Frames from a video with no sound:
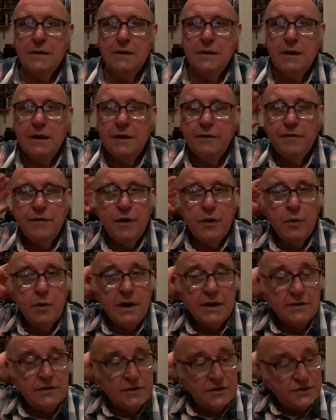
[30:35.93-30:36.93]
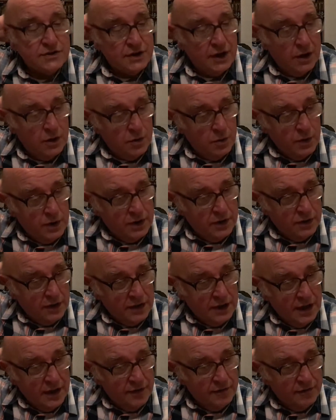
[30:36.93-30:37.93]
in a few weeks or so with
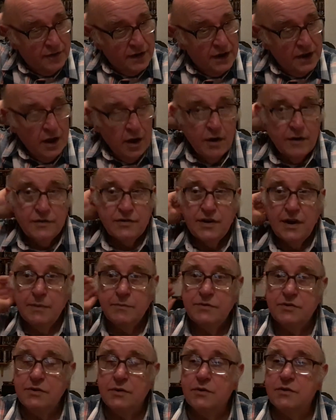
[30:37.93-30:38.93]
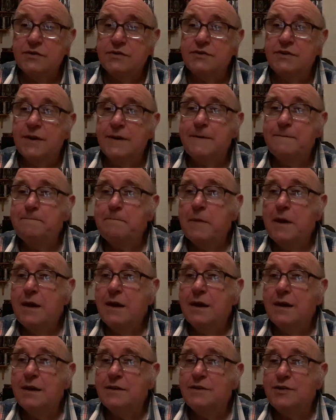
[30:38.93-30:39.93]
another video of some sort. So
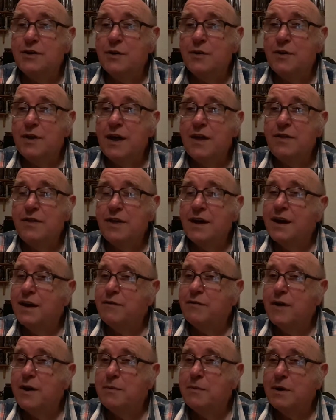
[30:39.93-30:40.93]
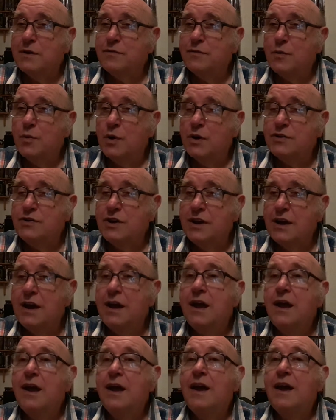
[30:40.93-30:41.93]
until then, thank you very much for watching.
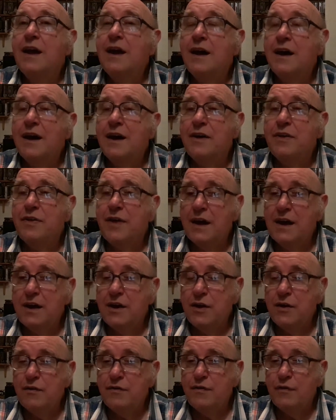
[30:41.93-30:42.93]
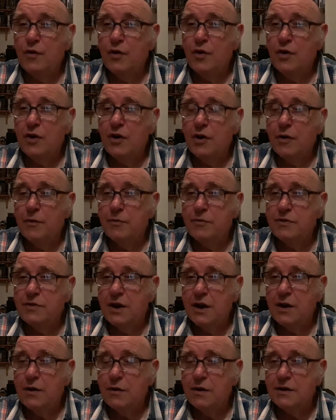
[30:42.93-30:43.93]
Thank you for
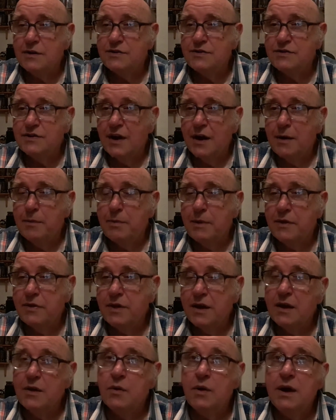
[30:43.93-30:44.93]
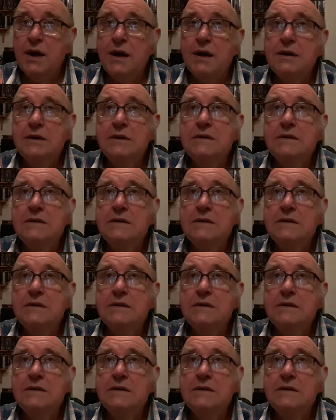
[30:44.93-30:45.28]
continuing to sub. I think we're